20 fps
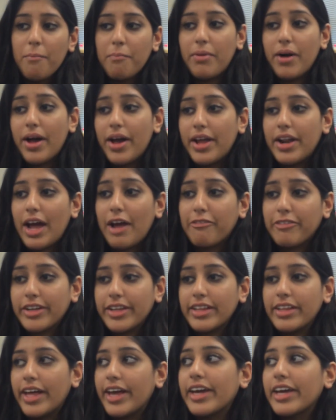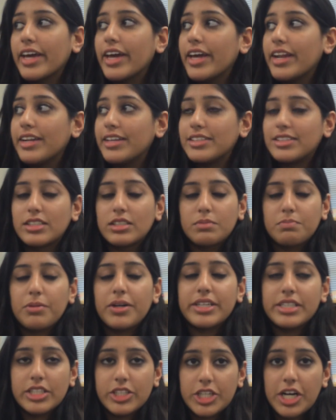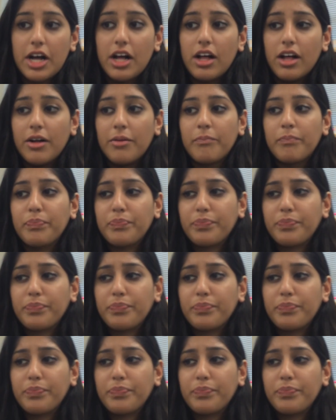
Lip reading: But I really like it. It's pretty chill.